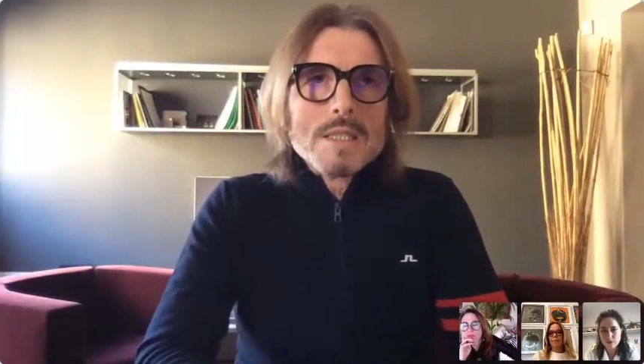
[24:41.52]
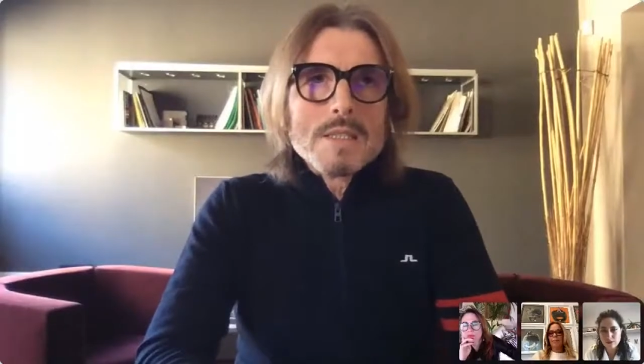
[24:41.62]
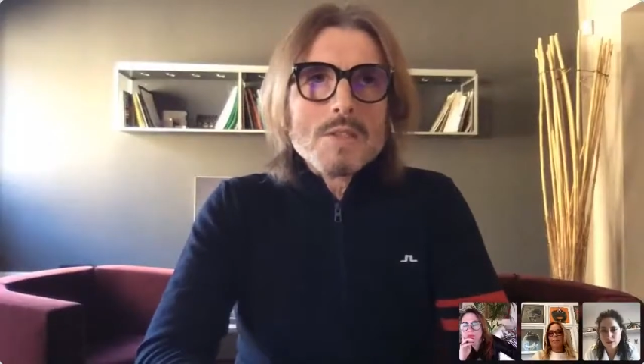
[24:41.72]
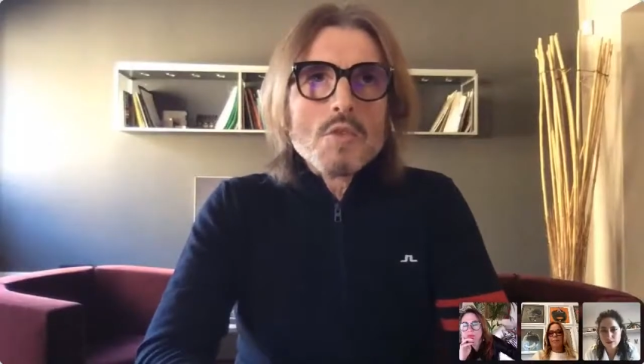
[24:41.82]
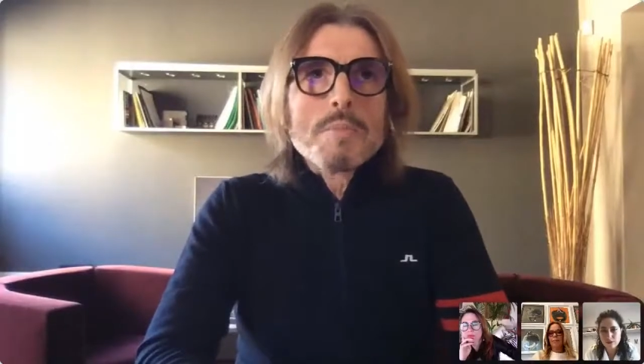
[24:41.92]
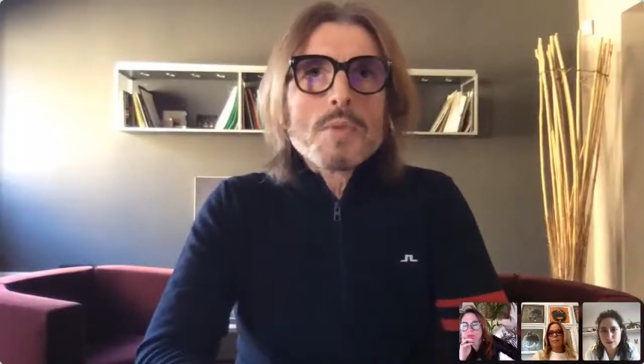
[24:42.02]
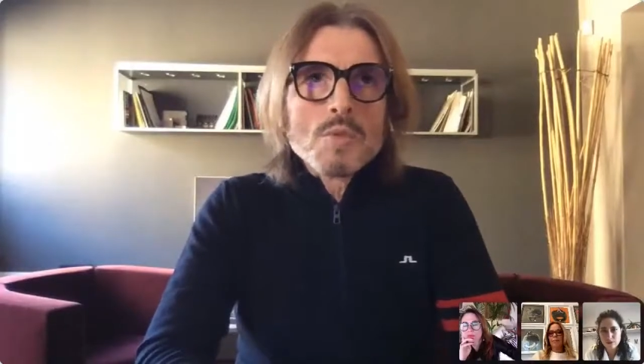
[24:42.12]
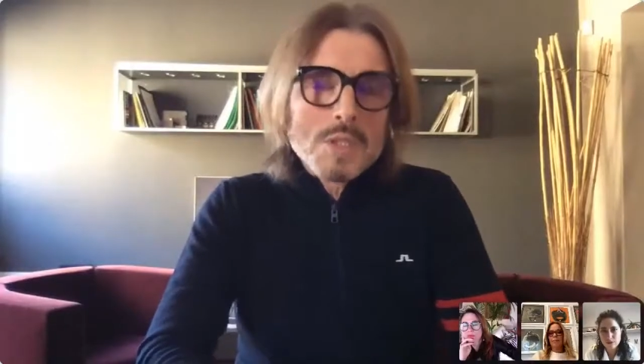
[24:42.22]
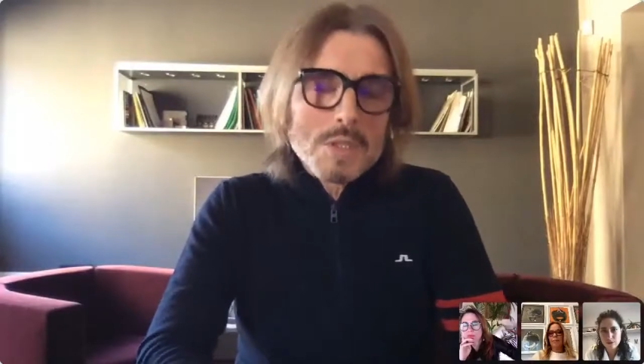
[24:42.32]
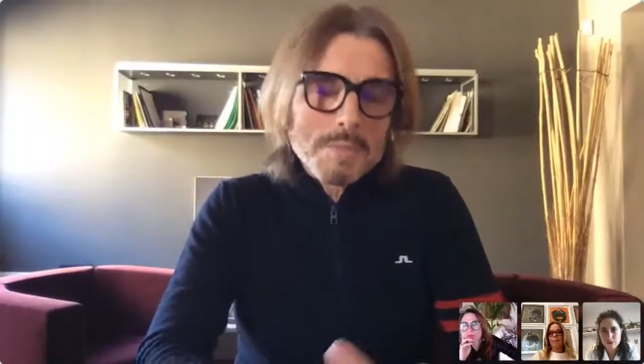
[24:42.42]
opportunity,
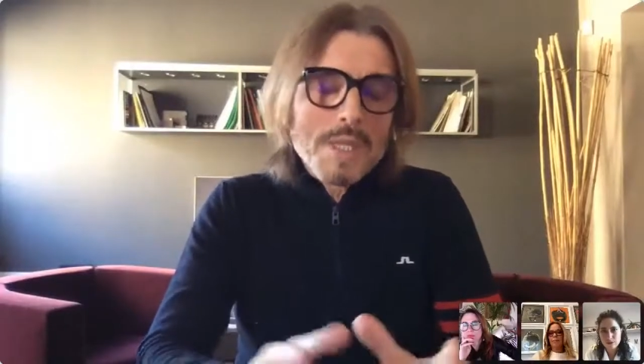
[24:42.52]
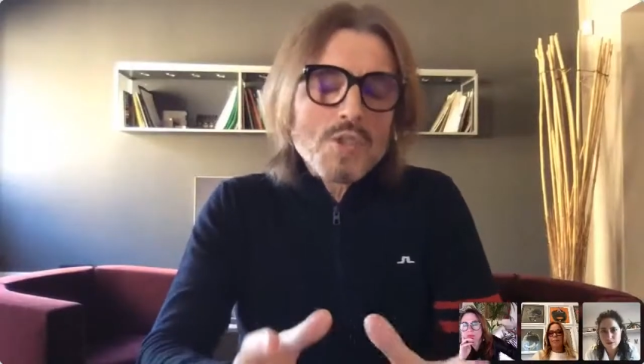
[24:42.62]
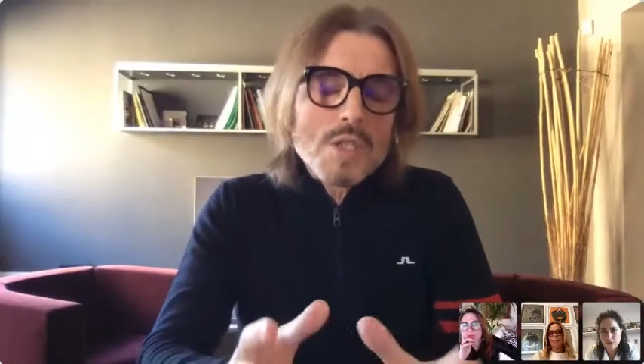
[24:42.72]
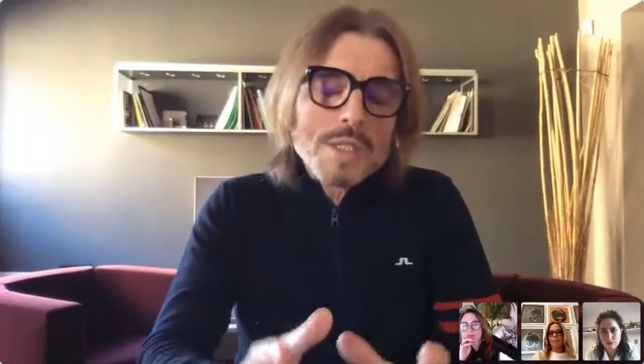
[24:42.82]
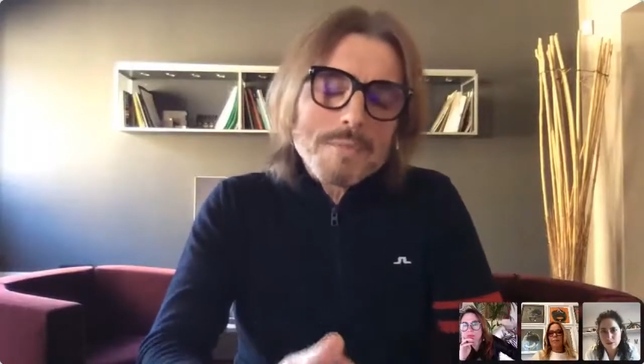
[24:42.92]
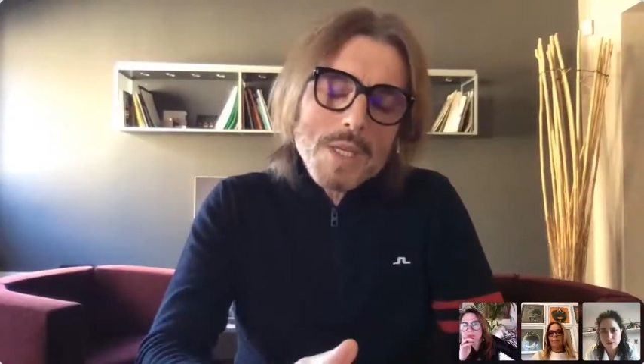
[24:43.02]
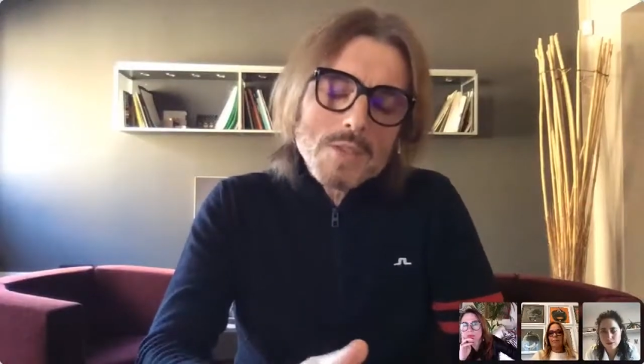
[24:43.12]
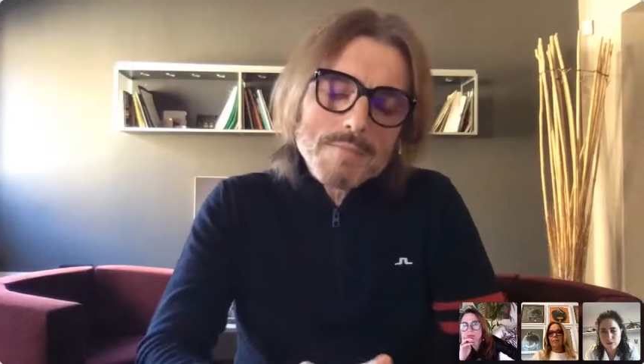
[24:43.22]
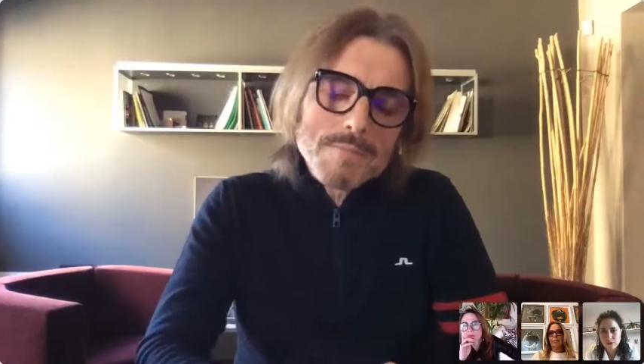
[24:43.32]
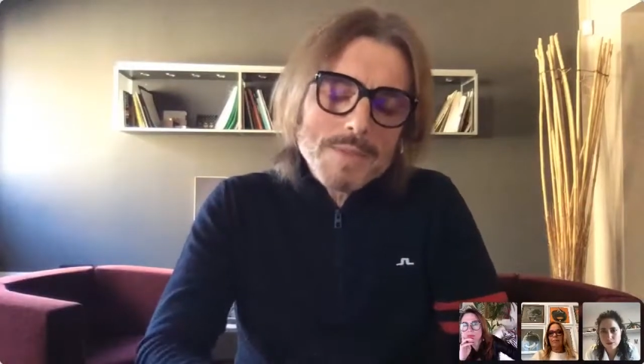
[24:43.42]
especially,
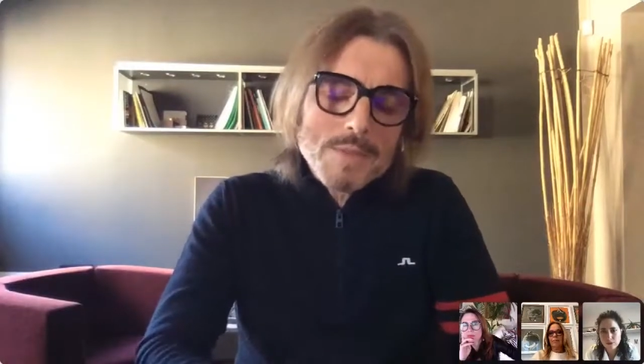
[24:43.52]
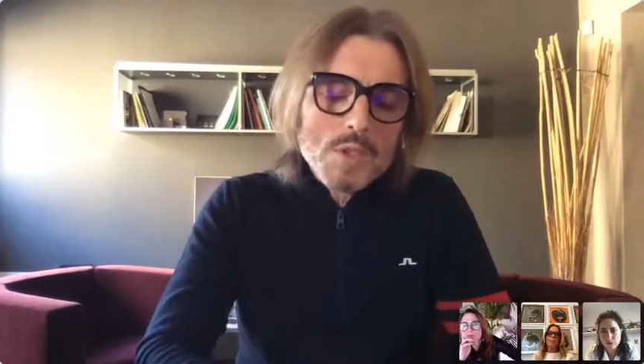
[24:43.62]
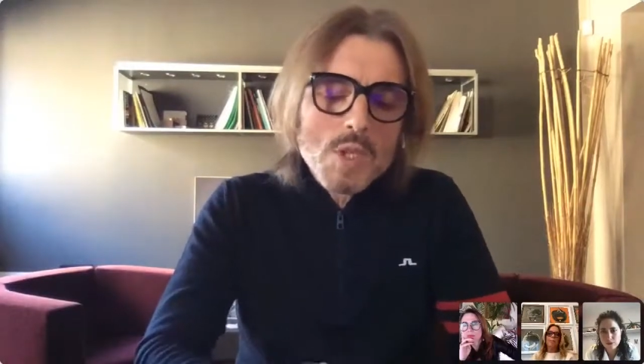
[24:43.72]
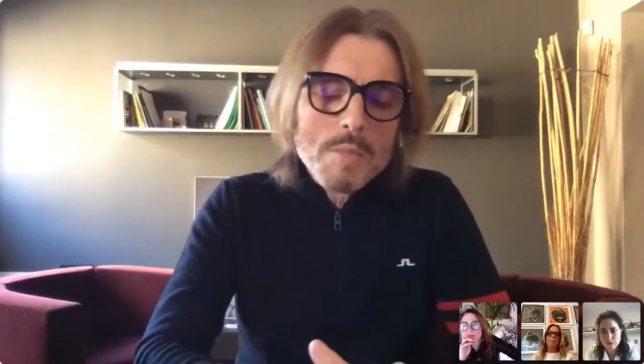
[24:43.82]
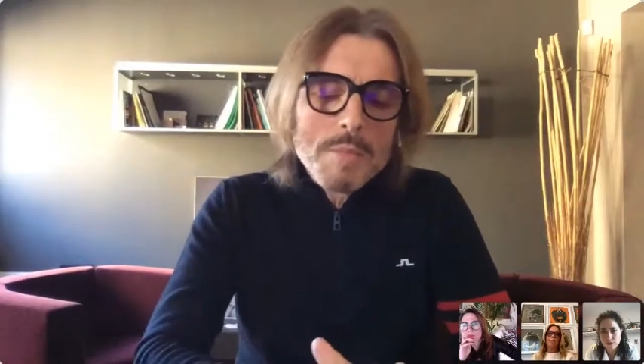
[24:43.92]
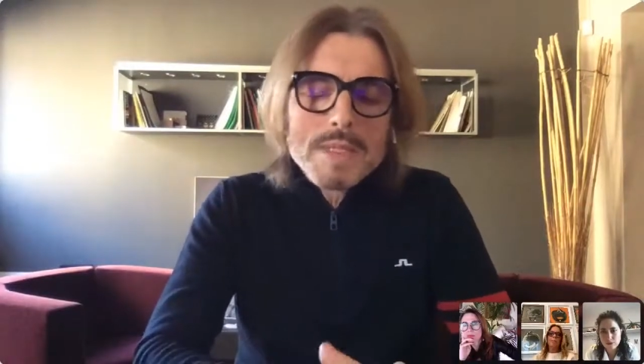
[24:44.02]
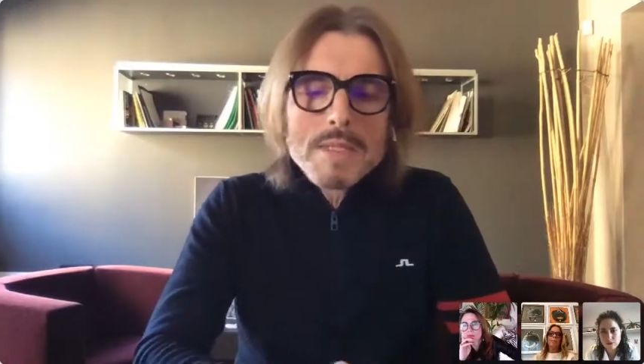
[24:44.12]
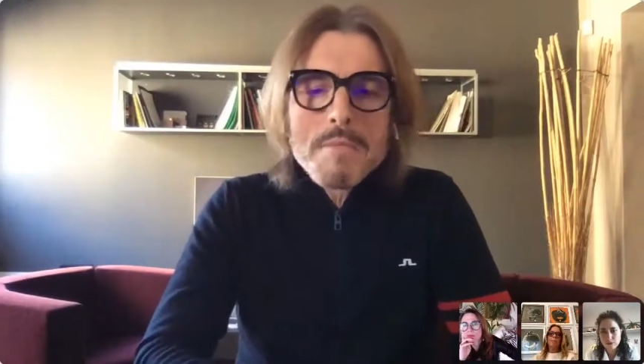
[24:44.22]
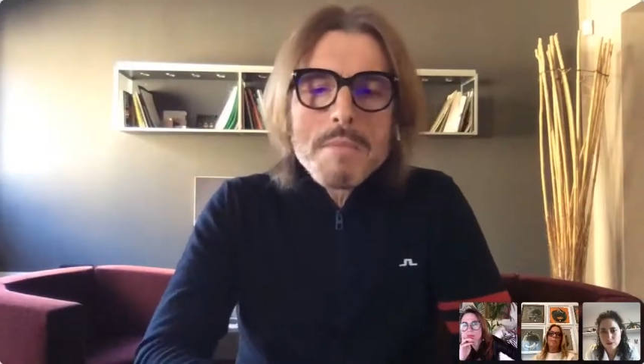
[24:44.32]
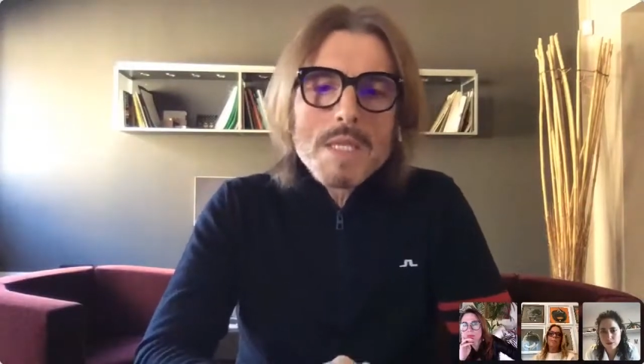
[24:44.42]
you know better
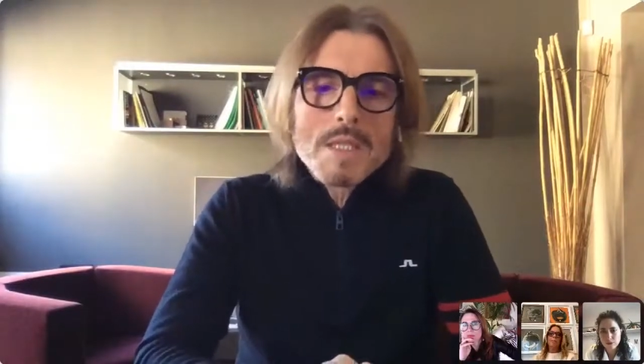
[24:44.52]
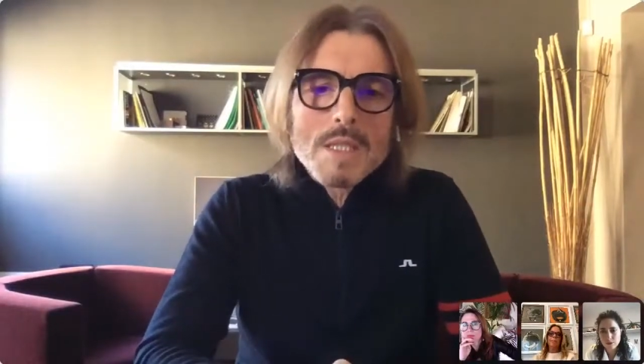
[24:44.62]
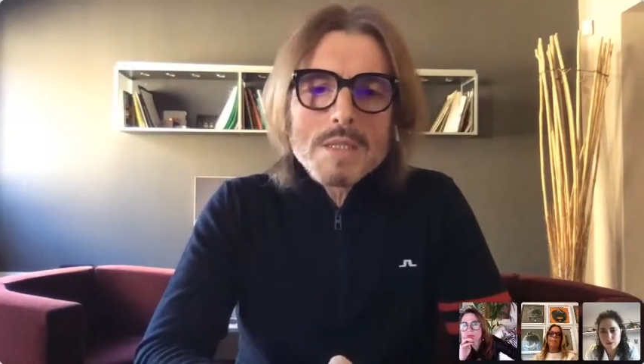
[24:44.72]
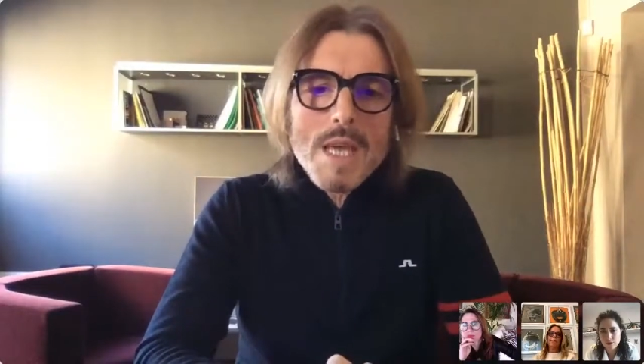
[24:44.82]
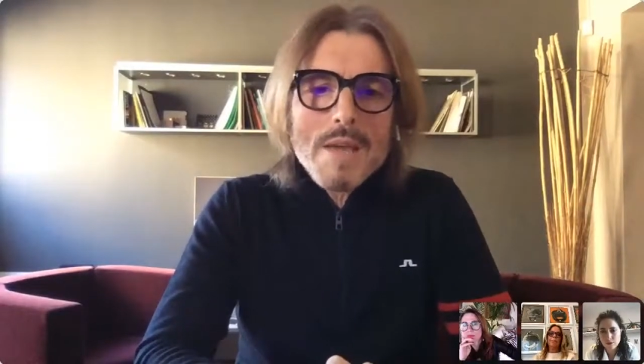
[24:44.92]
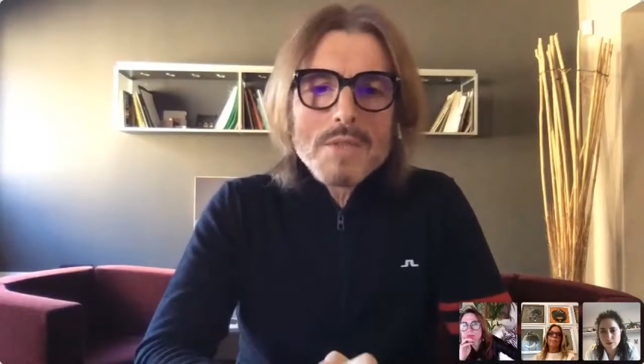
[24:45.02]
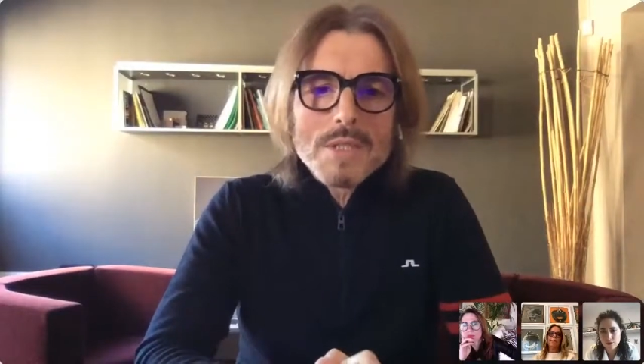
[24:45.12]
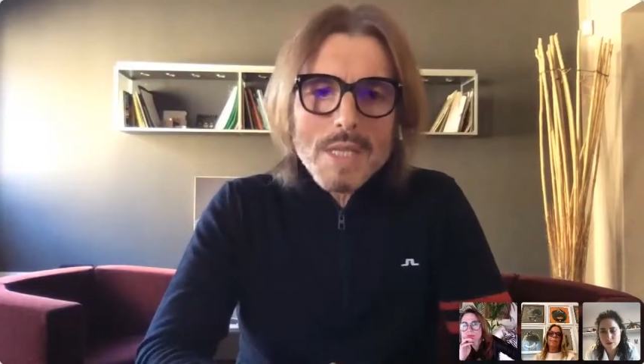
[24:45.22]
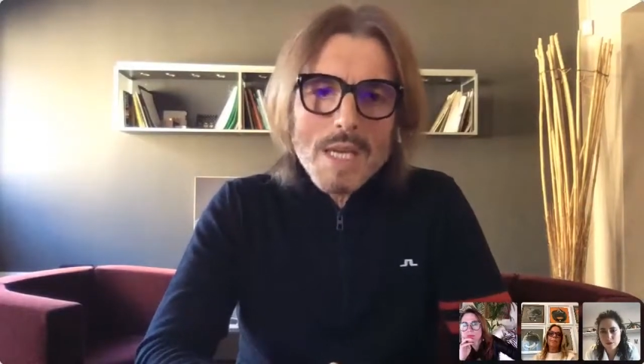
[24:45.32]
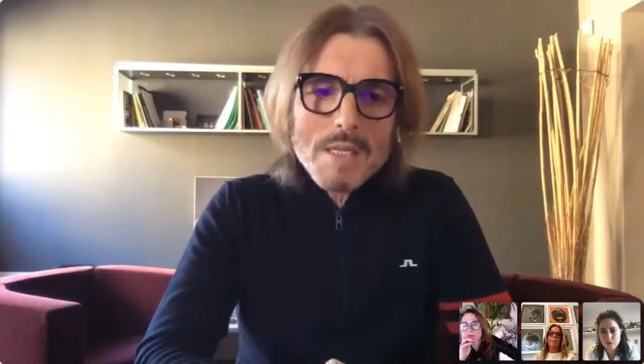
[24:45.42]
than me, that every
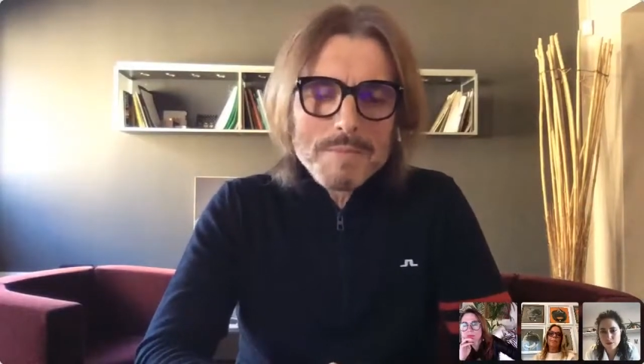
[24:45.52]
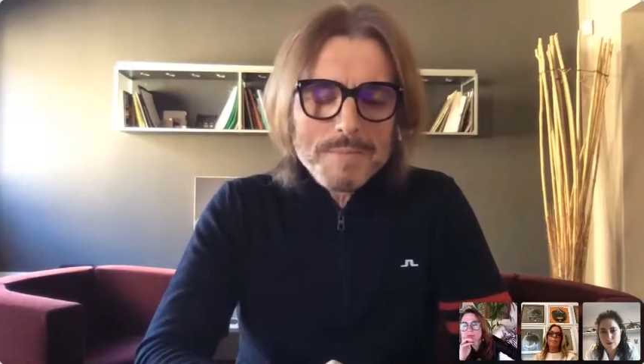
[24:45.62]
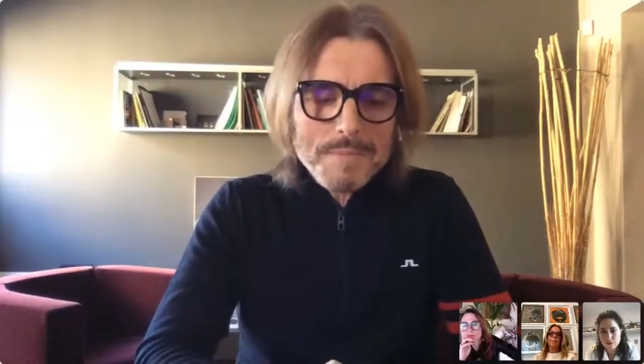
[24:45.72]
time